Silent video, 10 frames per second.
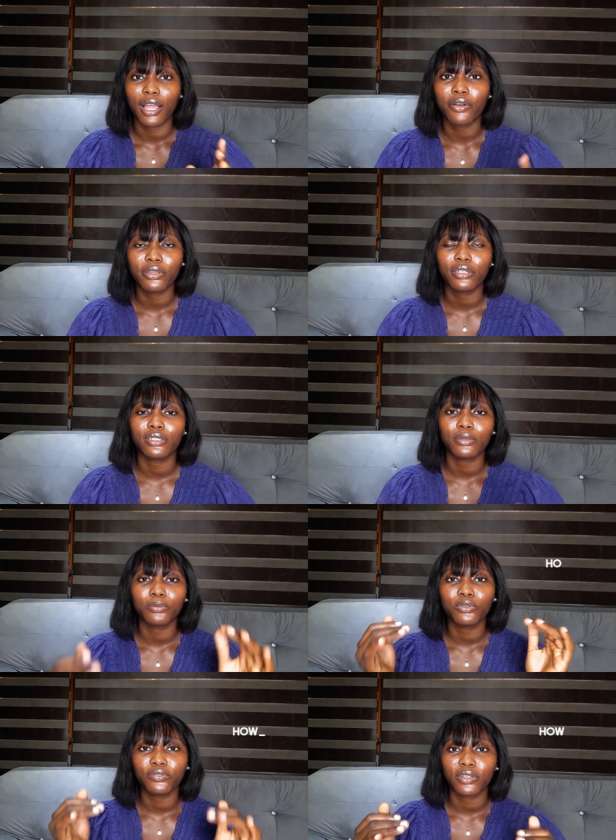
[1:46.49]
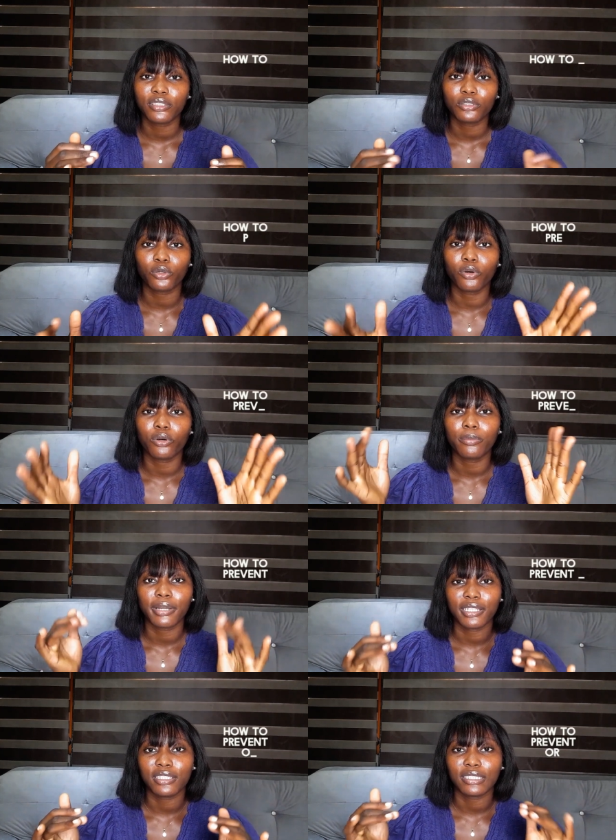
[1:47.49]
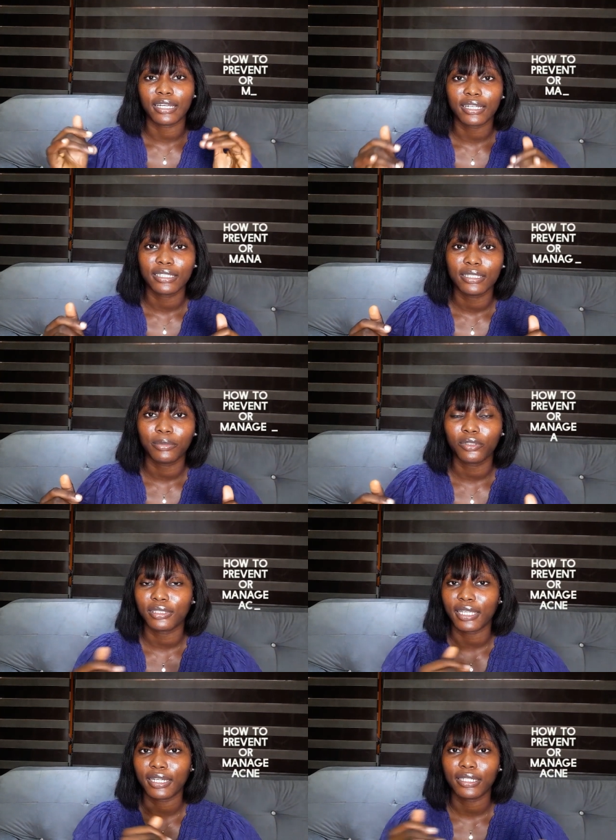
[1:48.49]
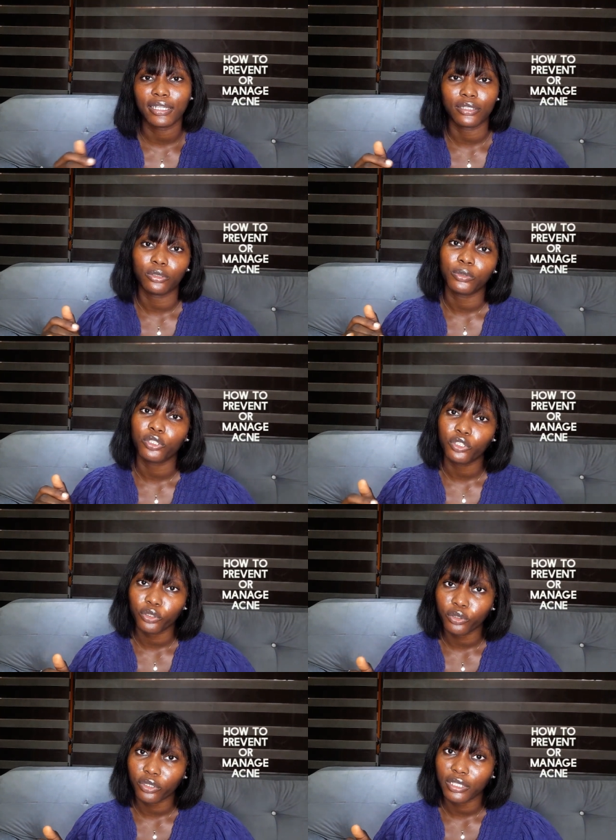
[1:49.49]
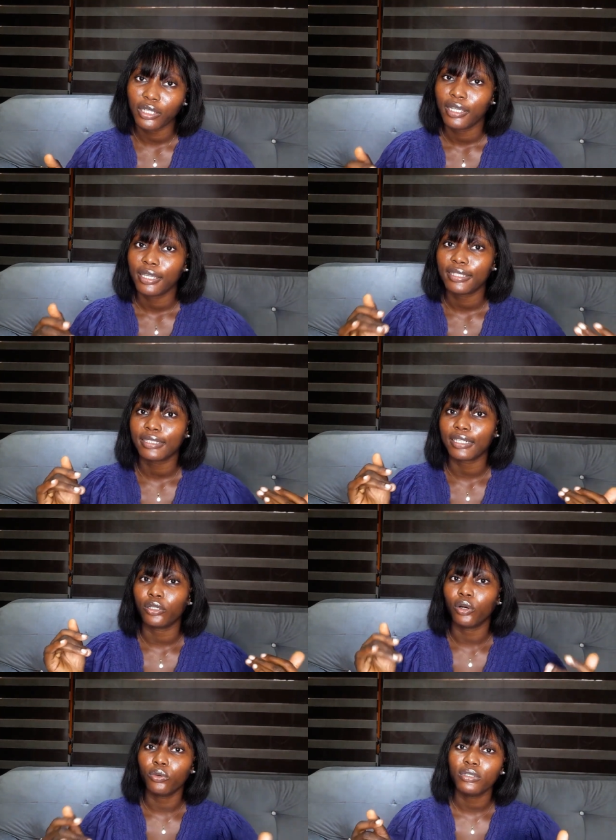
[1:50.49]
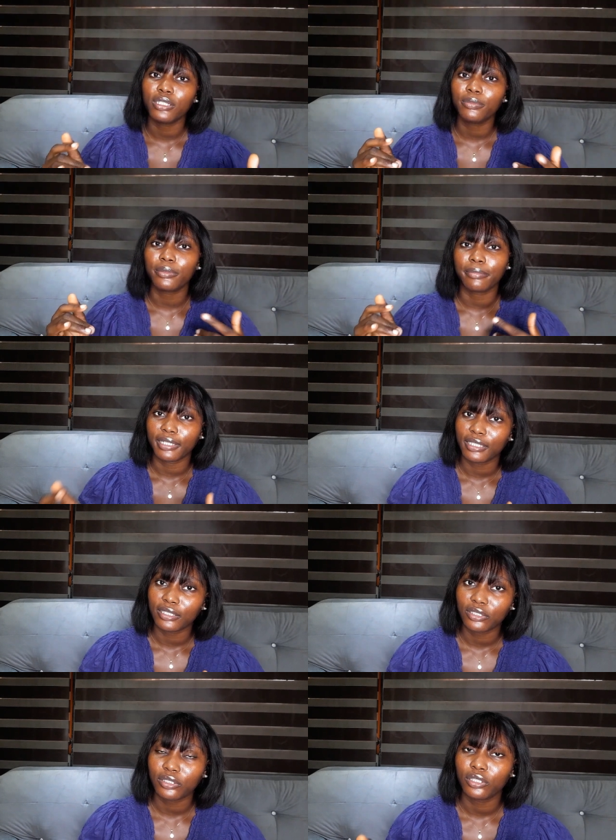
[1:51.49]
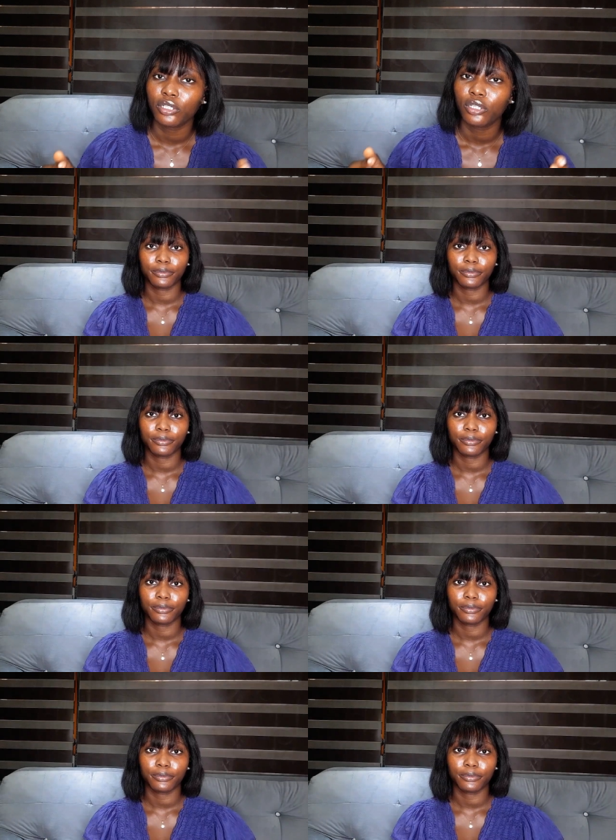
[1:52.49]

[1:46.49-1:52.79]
how you can prevent or manage acne, because acne cannot be cured, it can only be managed.